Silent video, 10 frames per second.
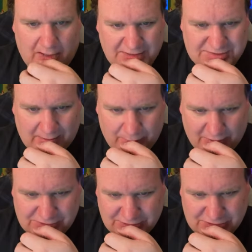I stopped
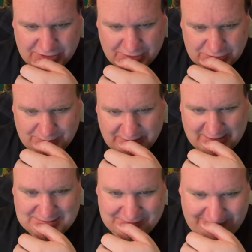watching Chills
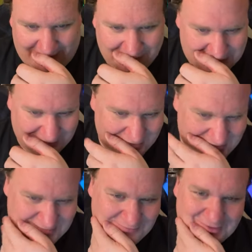because of how annoying
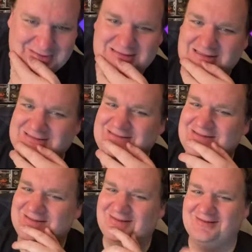his voice is.
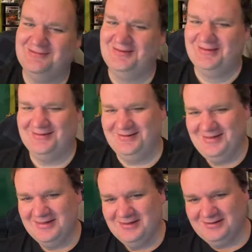
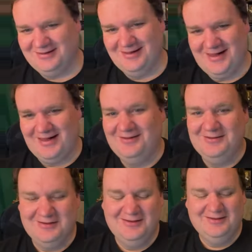Yeah.
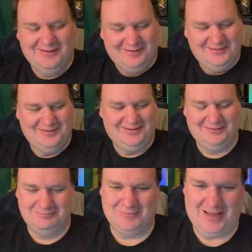
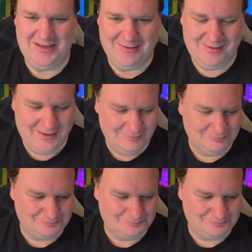I hear ya.